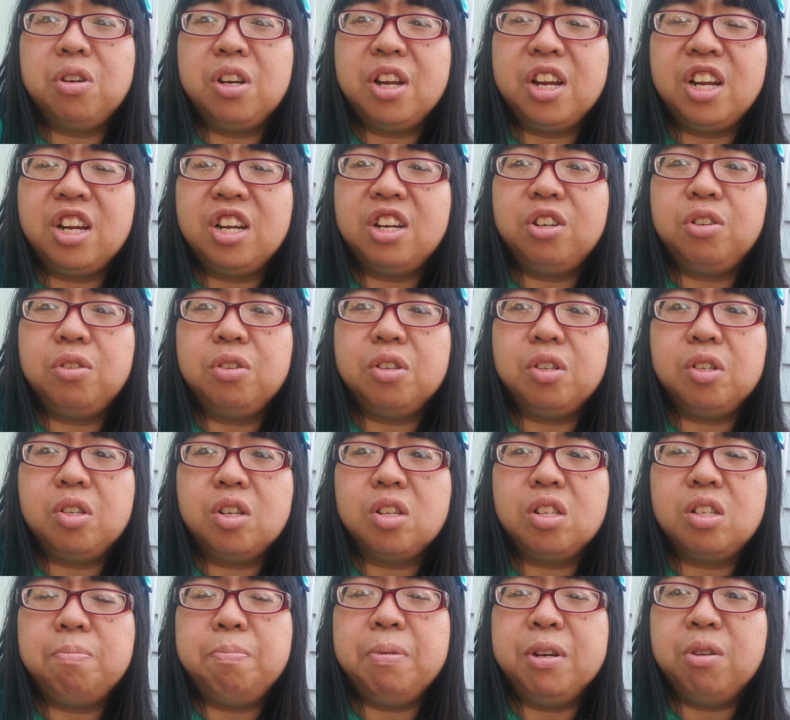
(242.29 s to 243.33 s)
now is
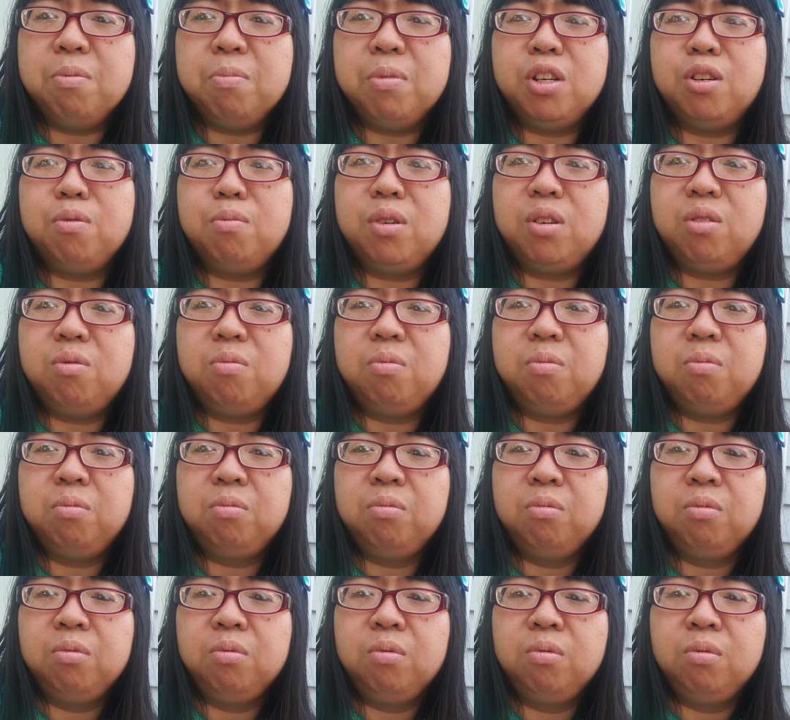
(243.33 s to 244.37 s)
just bare minimum.
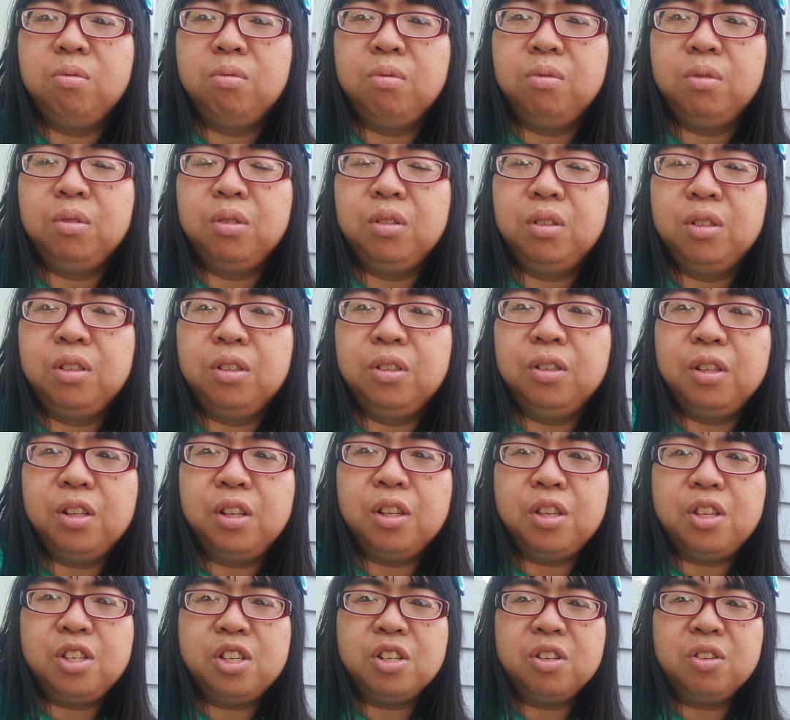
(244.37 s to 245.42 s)

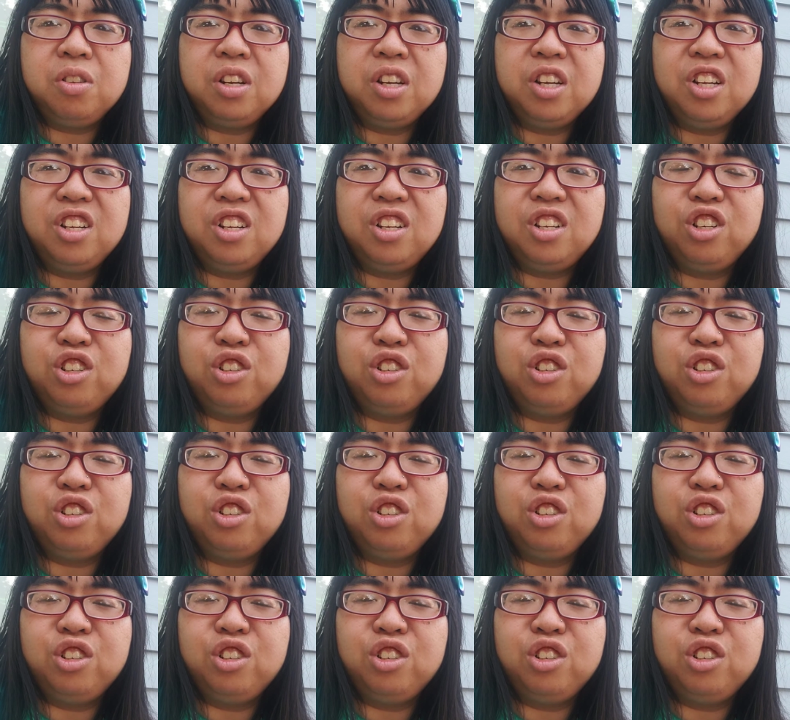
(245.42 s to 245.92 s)
And so like